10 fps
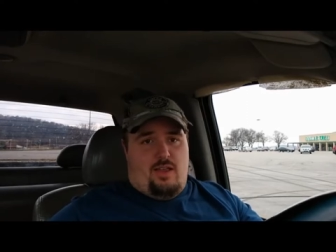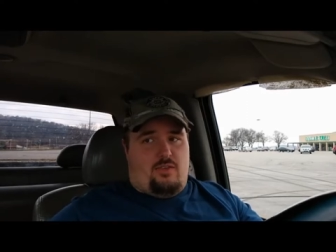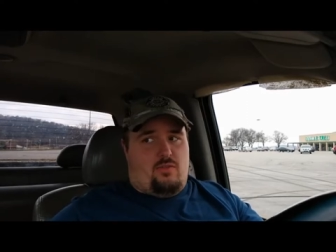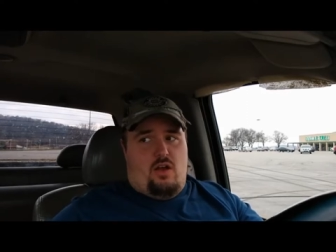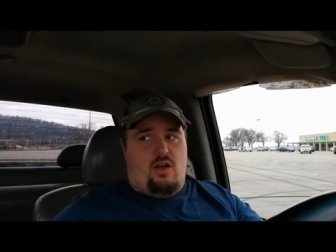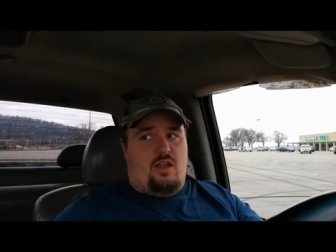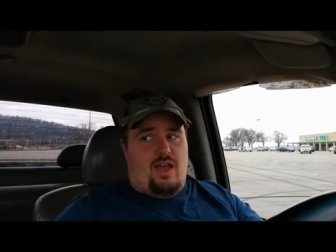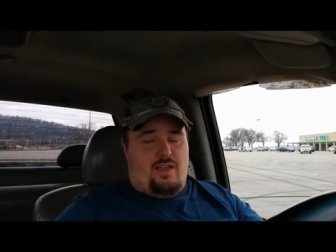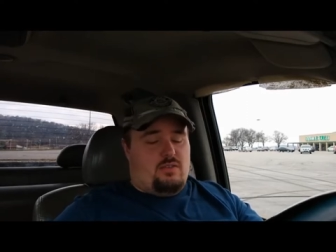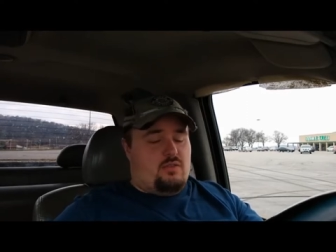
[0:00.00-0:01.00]
extra hot
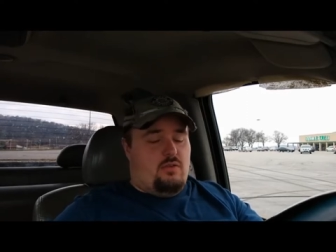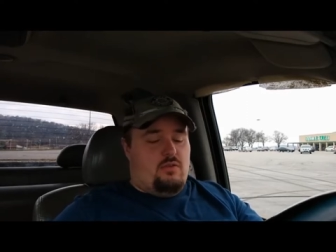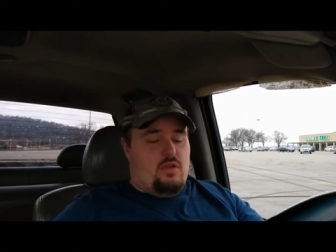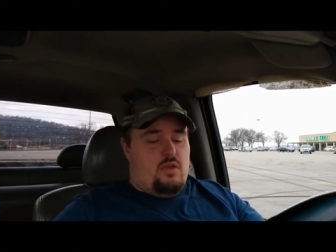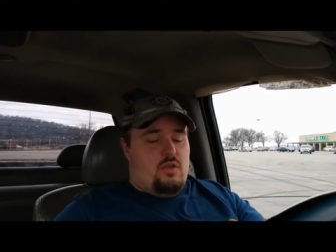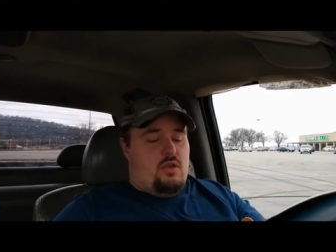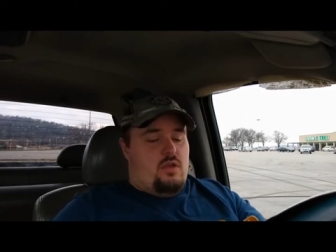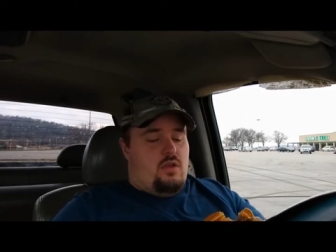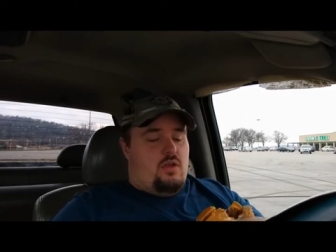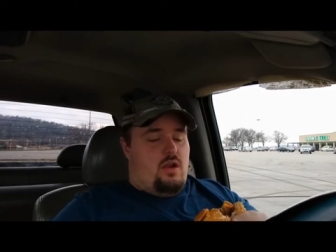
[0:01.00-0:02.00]
last, so
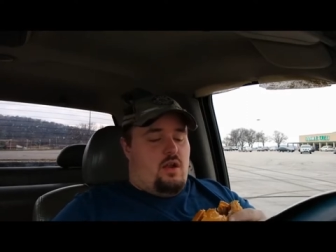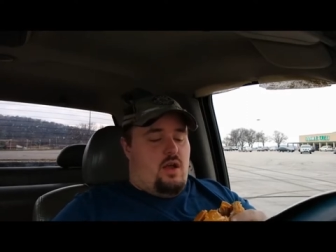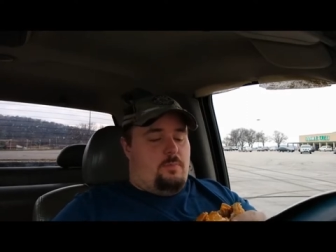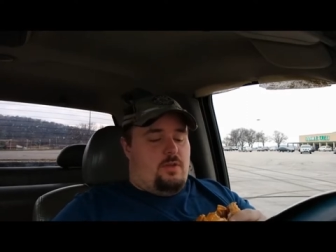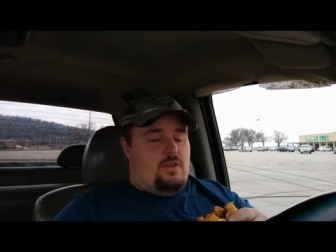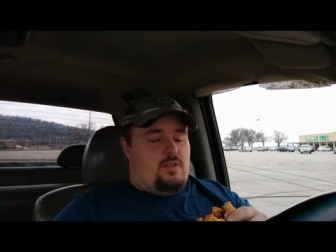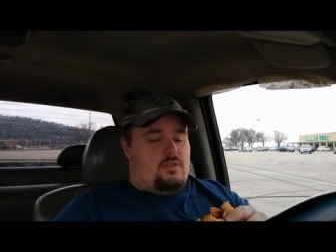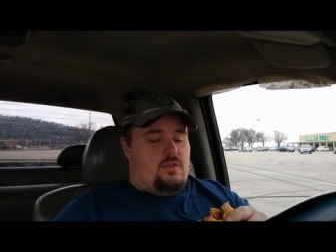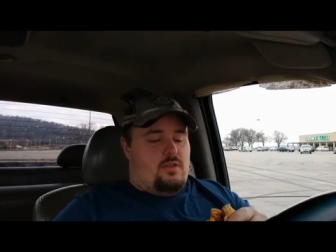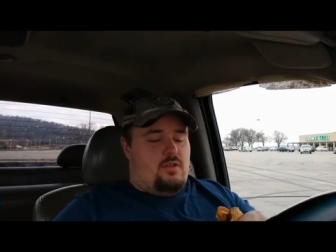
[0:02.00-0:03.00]
now I put
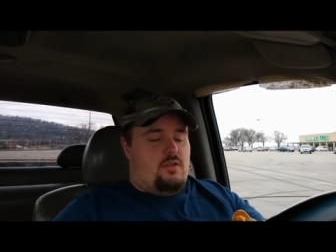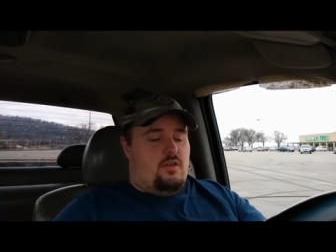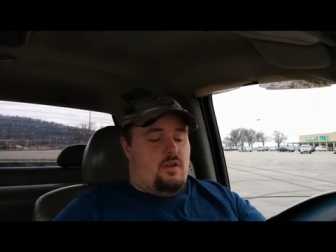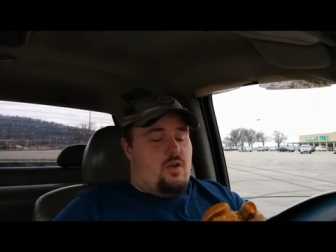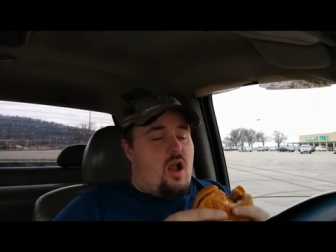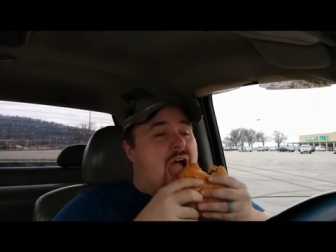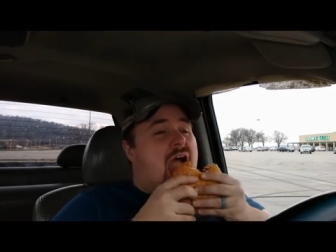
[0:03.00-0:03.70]
this on here.